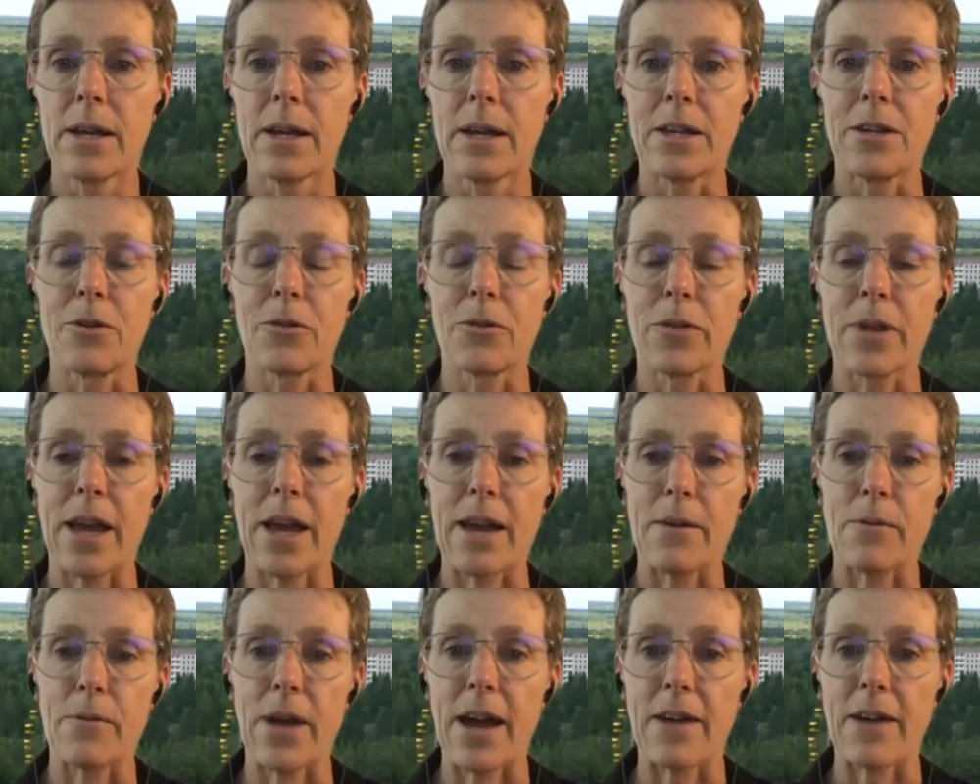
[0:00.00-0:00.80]
You know,
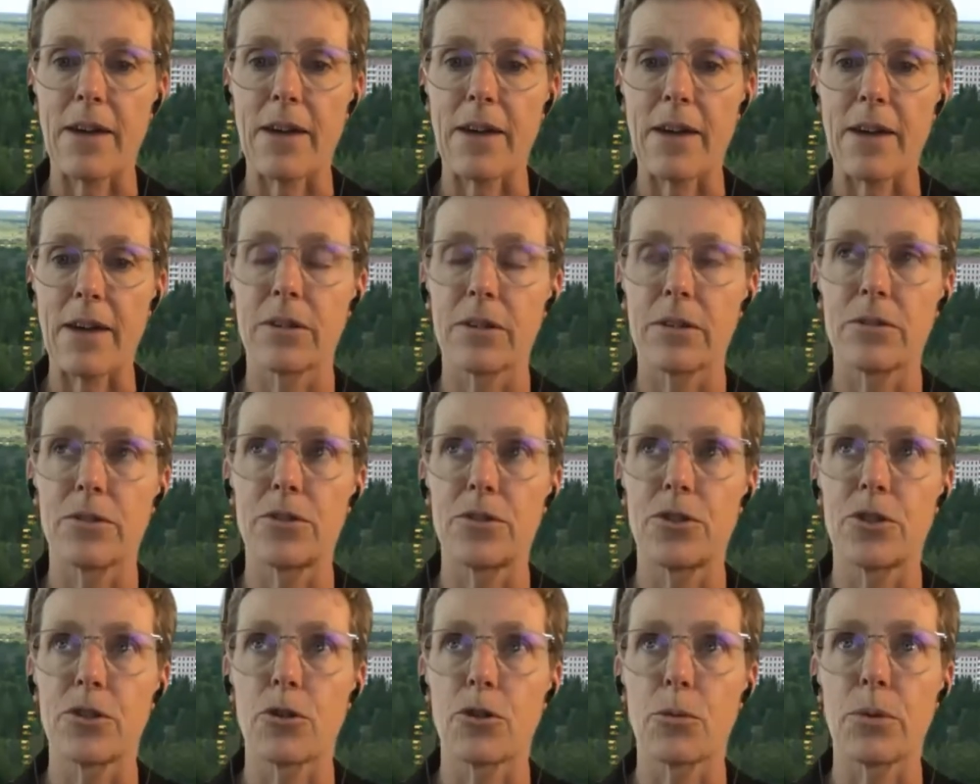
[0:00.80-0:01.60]
after the
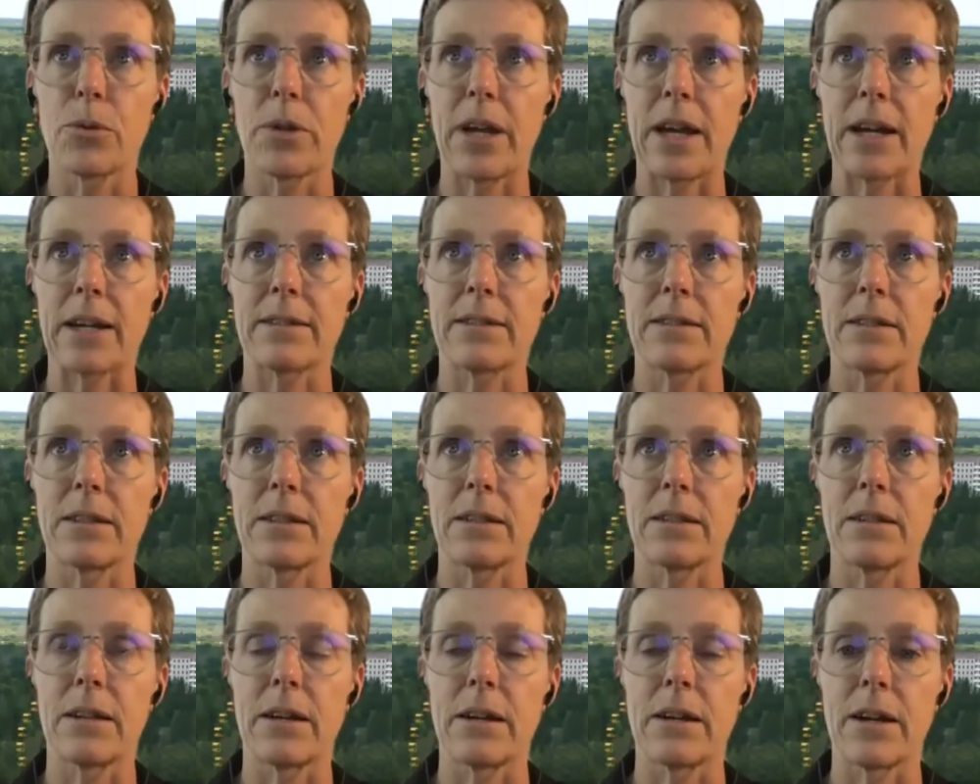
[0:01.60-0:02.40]
Chernobyl
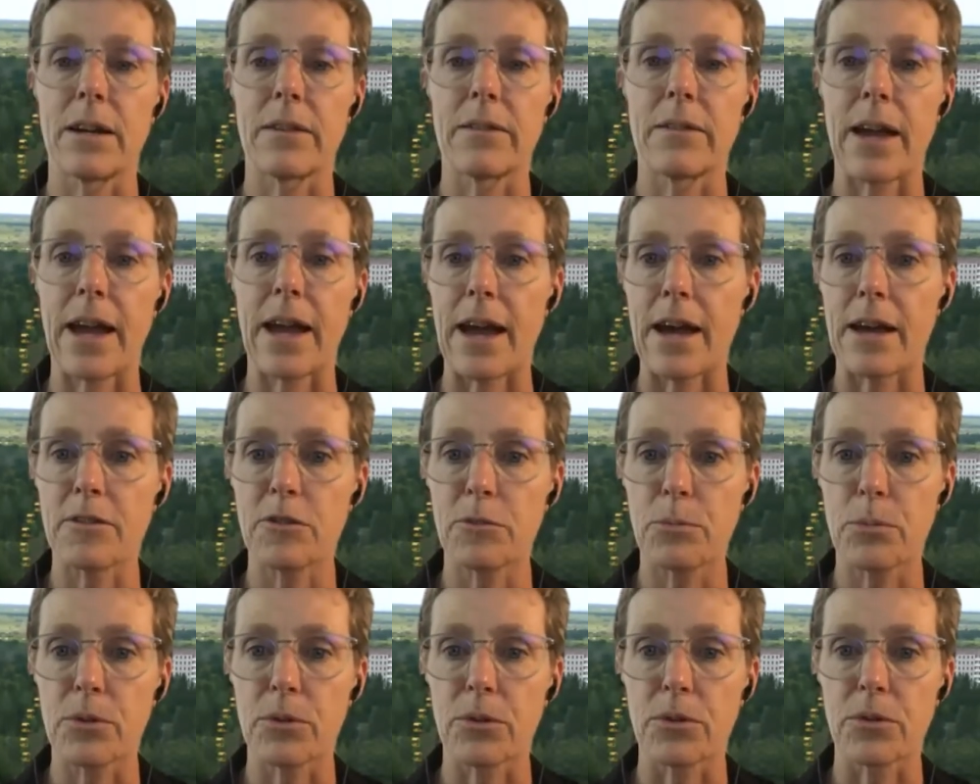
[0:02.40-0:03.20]
accident,
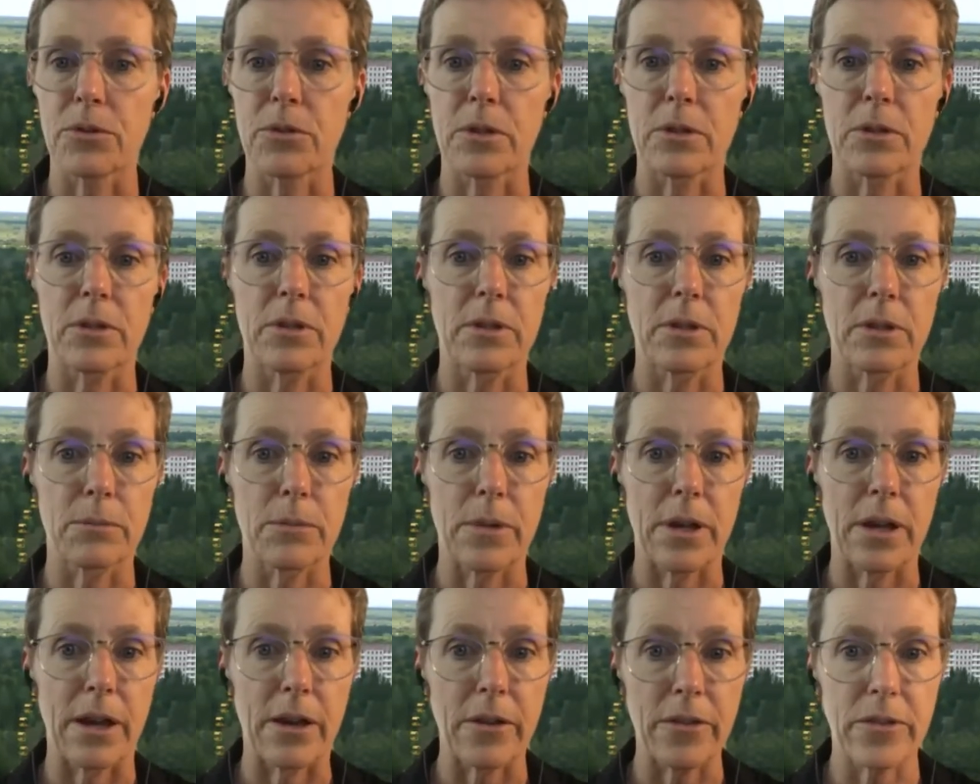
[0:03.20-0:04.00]
hospitals and
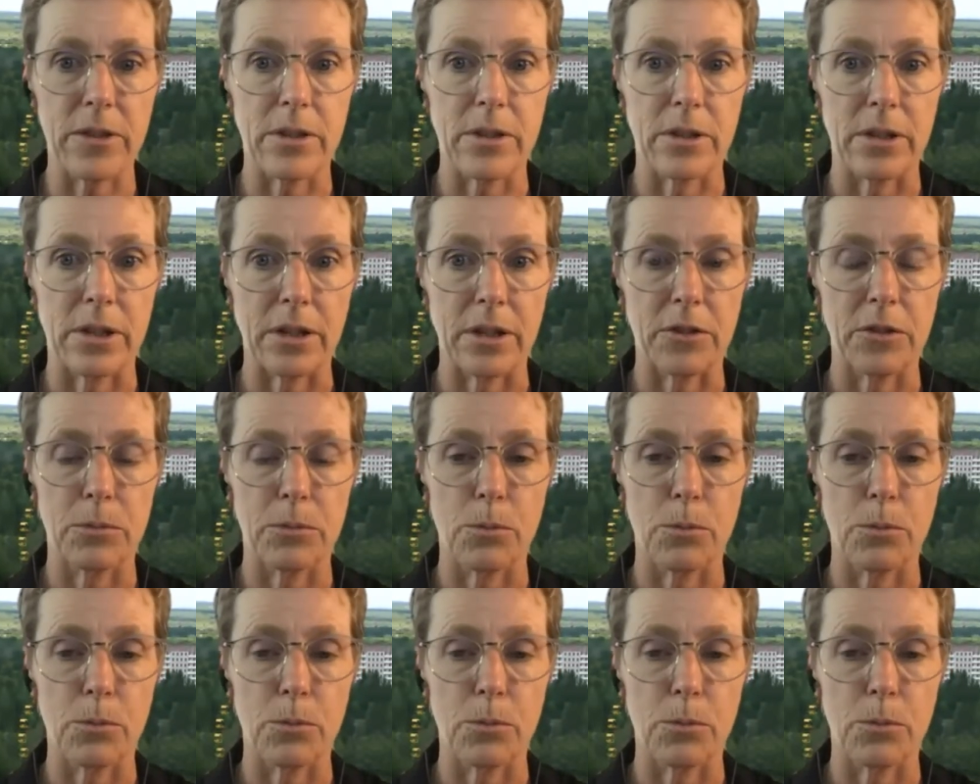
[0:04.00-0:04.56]
health clinics